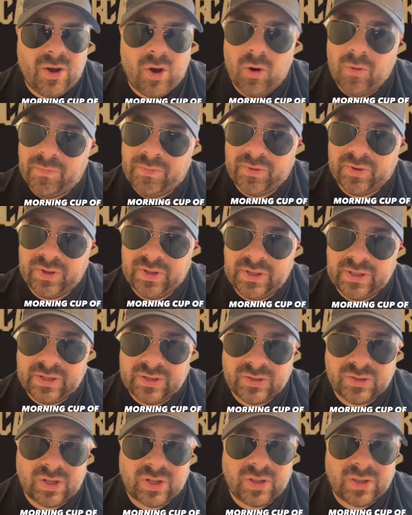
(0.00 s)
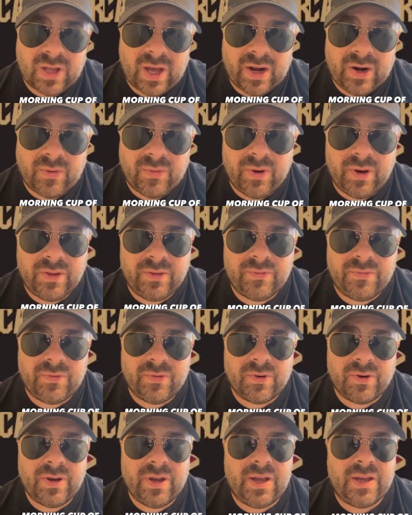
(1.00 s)
Hopefully, there's a lot of rain in the
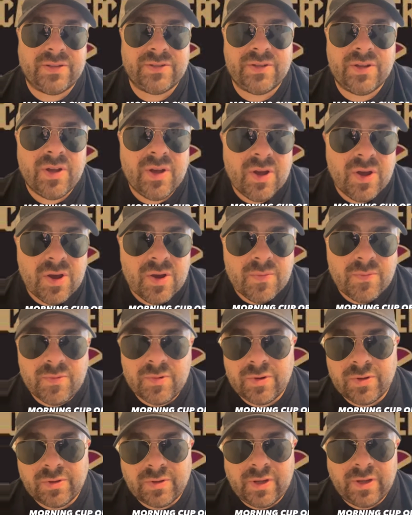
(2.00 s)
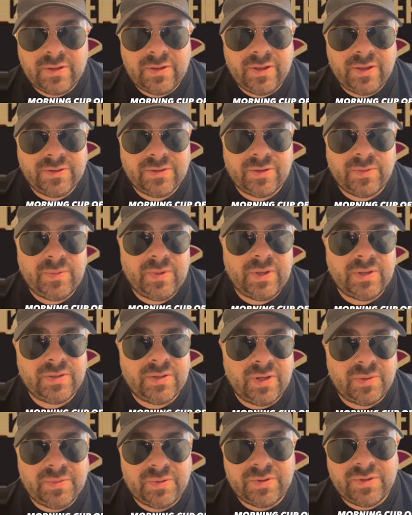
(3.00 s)
forecast. More than likely, that's going to be a
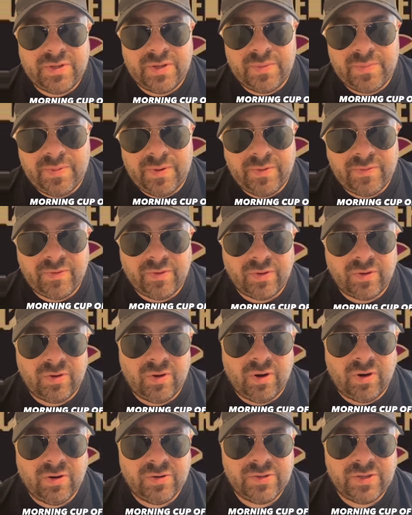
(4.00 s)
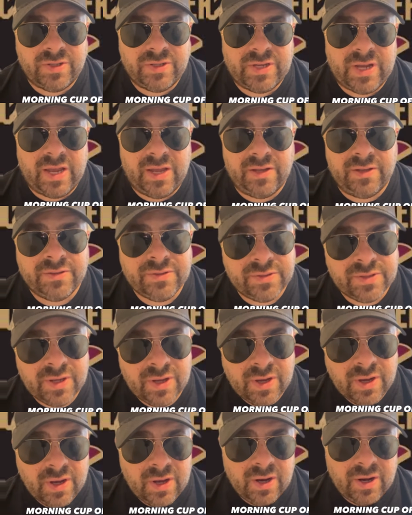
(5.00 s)
double dip for the guards and Yanks
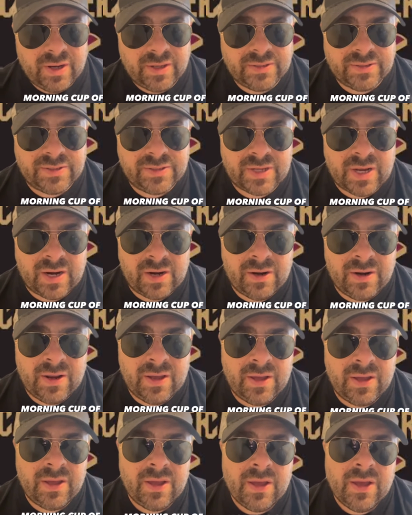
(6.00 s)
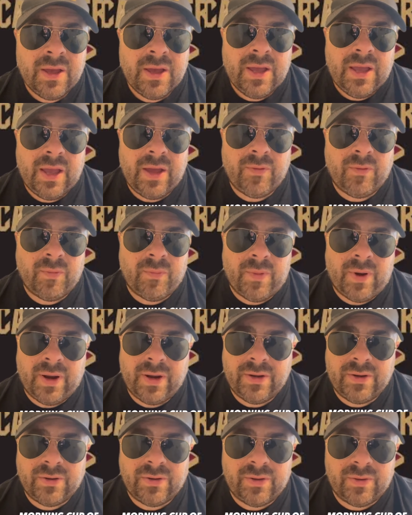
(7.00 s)
on Saturday. And
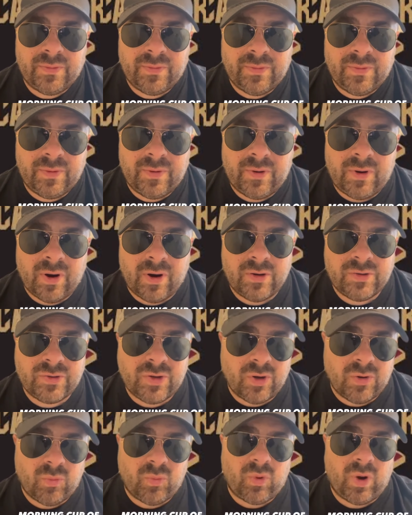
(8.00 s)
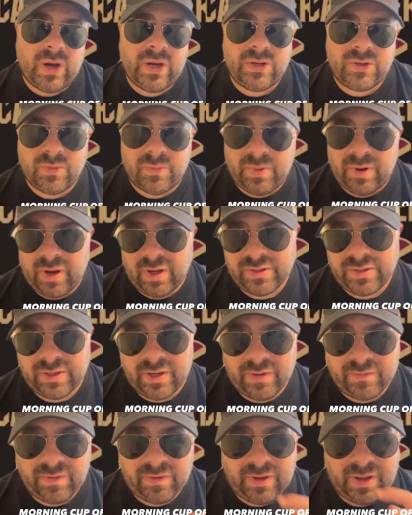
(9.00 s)
reminder the guards go right to Boston
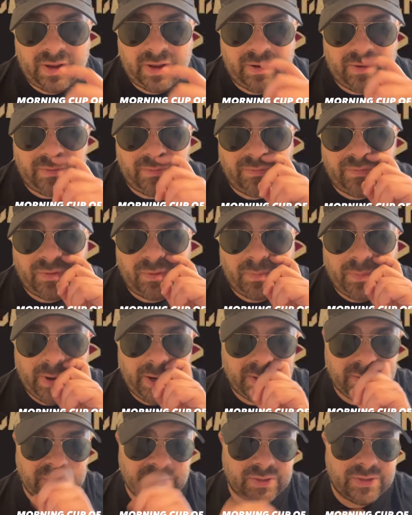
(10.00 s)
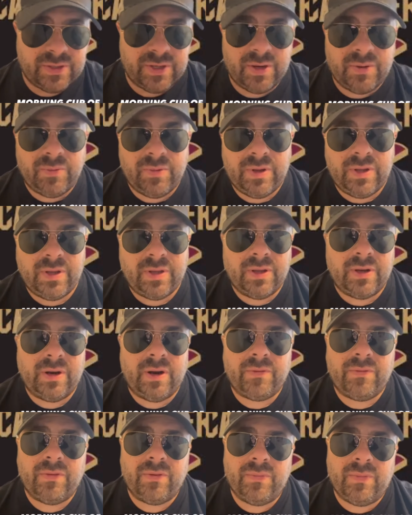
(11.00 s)
after that for Patriots Day weekend
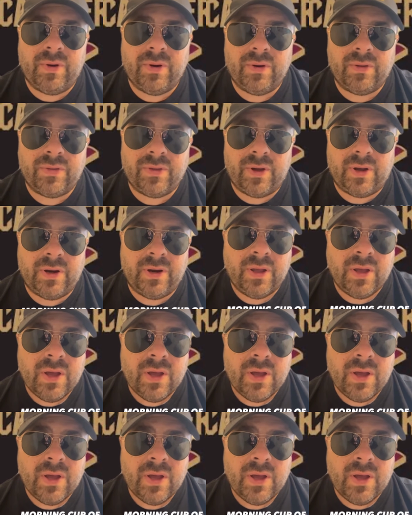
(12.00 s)
after the marathon.